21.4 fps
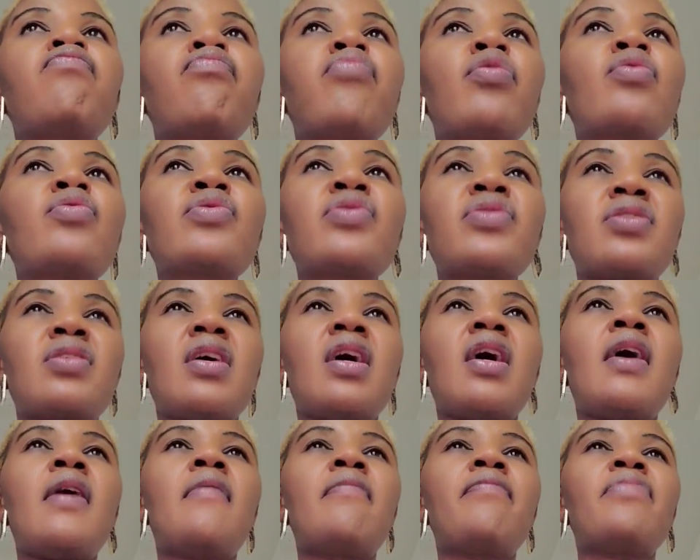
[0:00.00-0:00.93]
boost
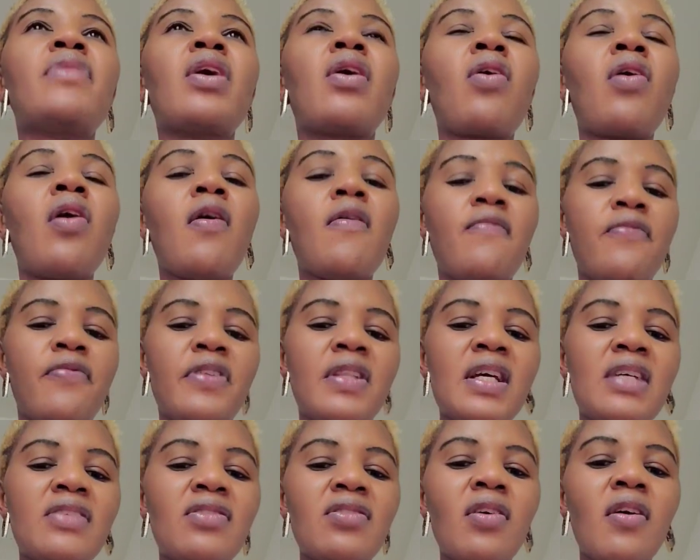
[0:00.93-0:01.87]
the
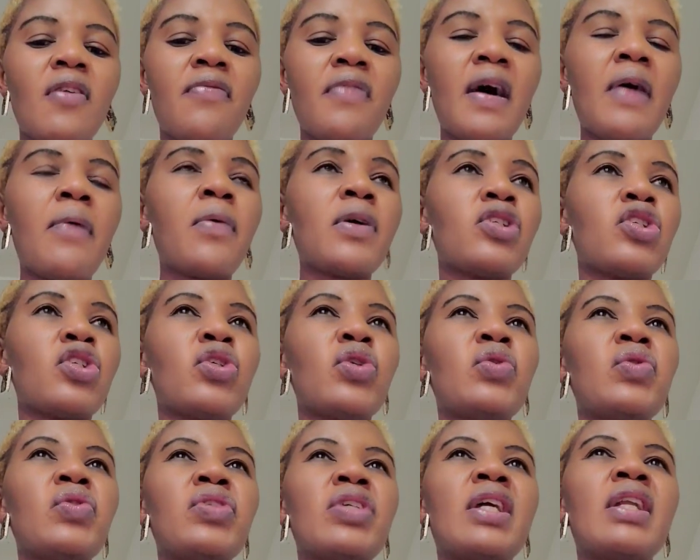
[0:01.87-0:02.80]
confidence of our
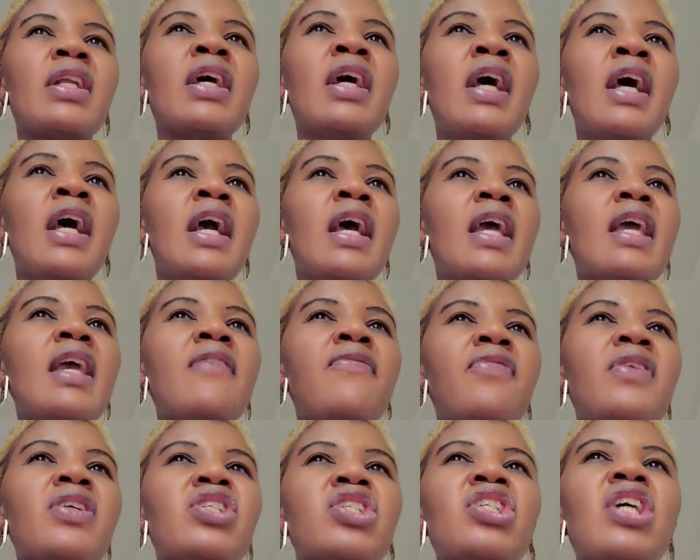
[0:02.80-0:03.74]
children.
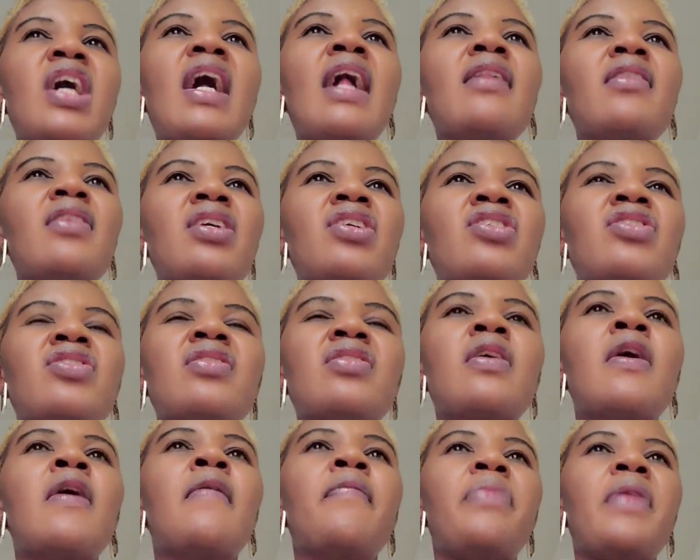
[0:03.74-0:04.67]
If a child
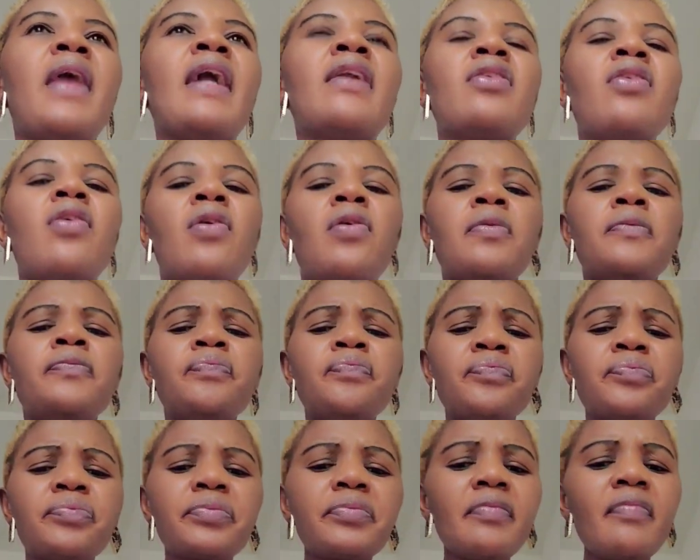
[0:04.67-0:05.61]
is, I know,
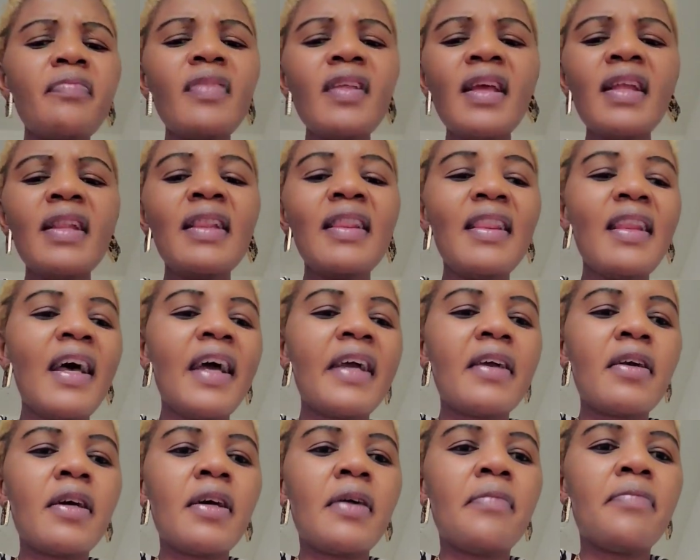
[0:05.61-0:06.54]

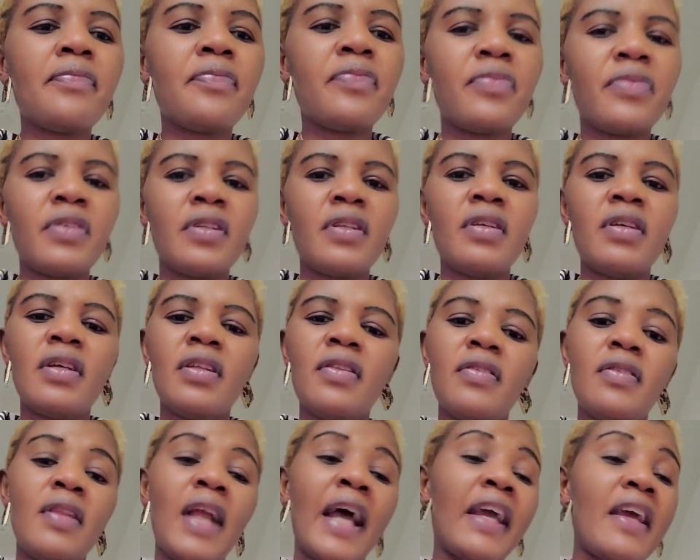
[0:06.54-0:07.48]
like
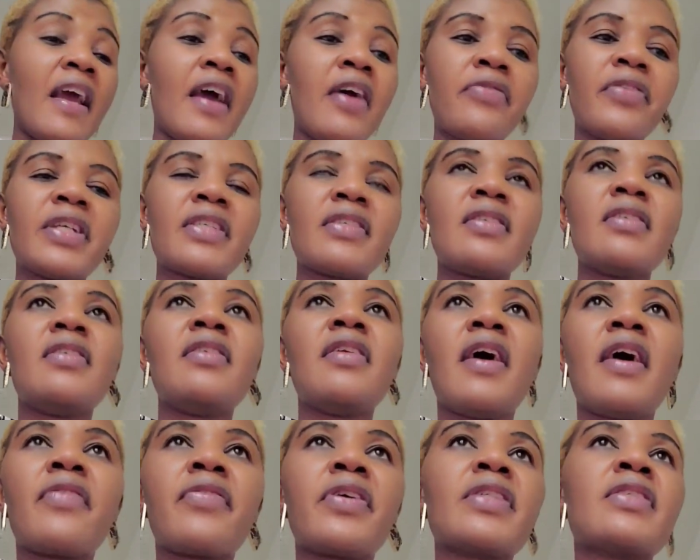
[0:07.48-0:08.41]

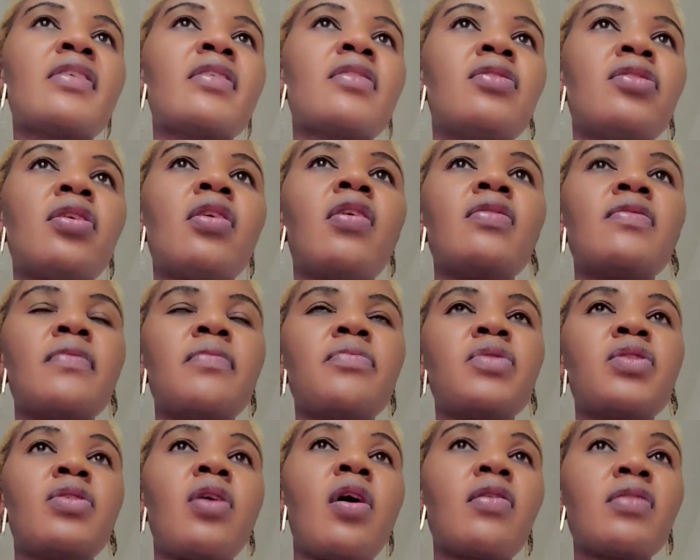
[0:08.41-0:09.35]
Erickson
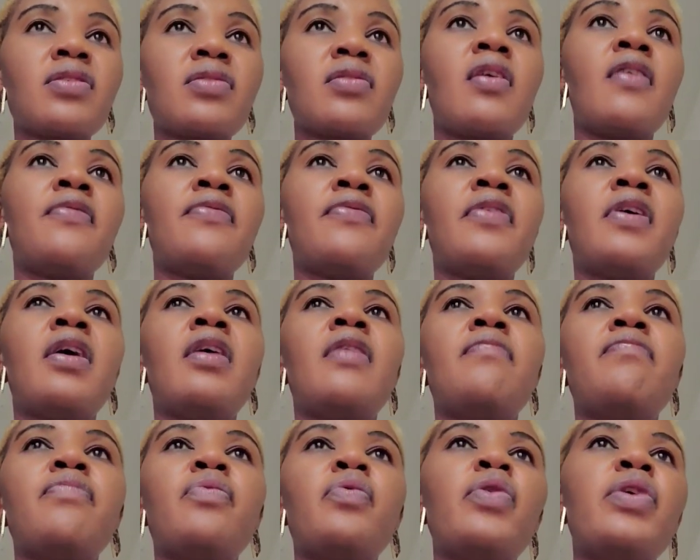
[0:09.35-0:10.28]
talks of
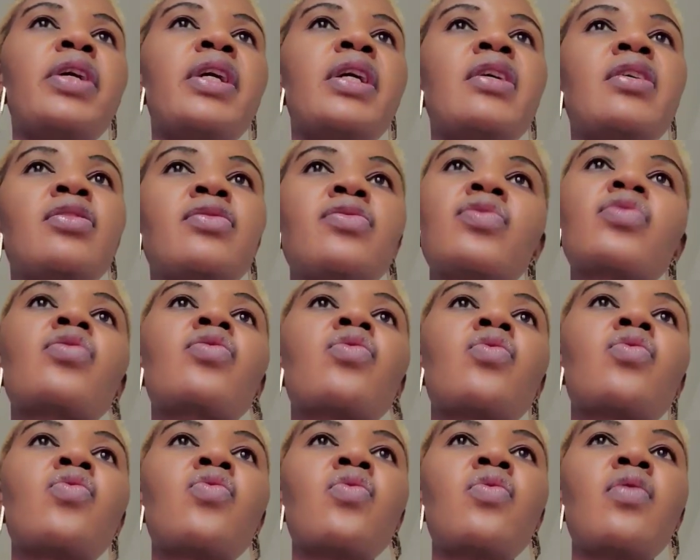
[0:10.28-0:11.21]

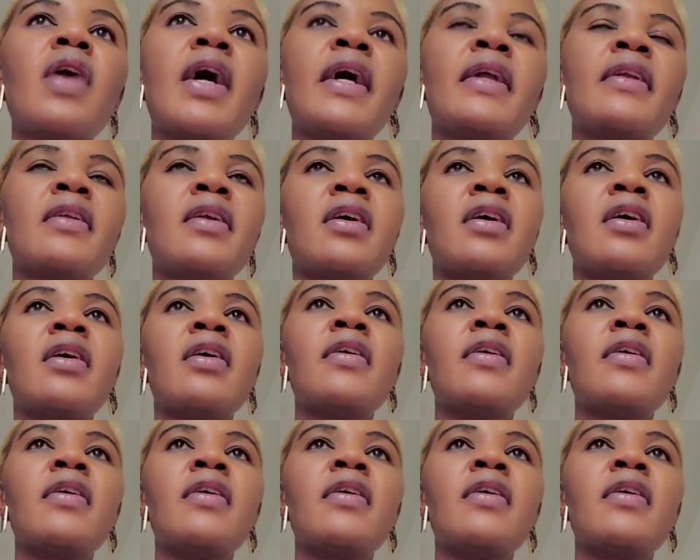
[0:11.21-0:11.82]
preschool and